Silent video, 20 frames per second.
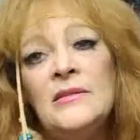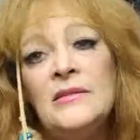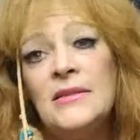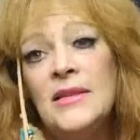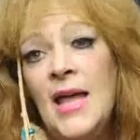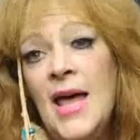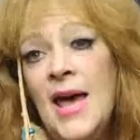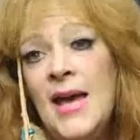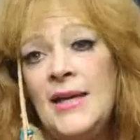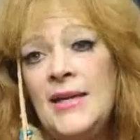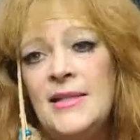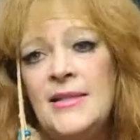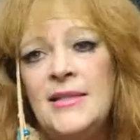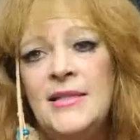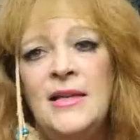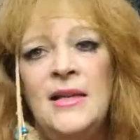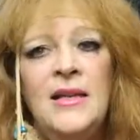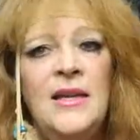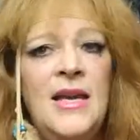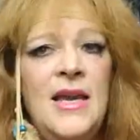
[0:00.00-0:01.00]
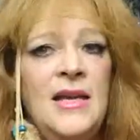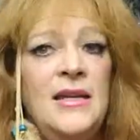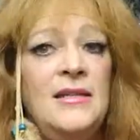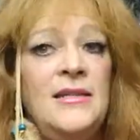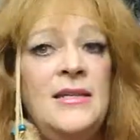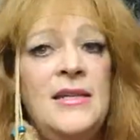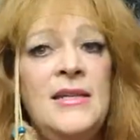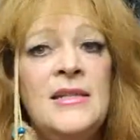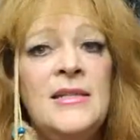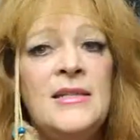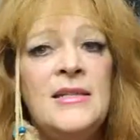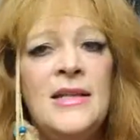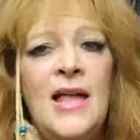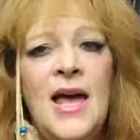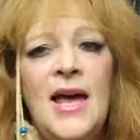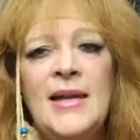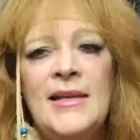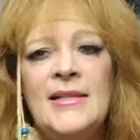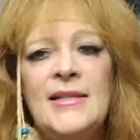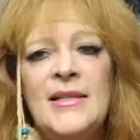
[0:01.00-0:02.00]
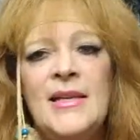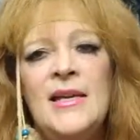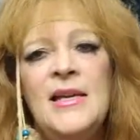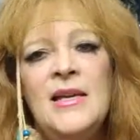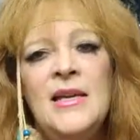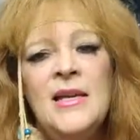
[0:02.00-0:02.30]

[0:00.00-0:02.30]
likes and dislikes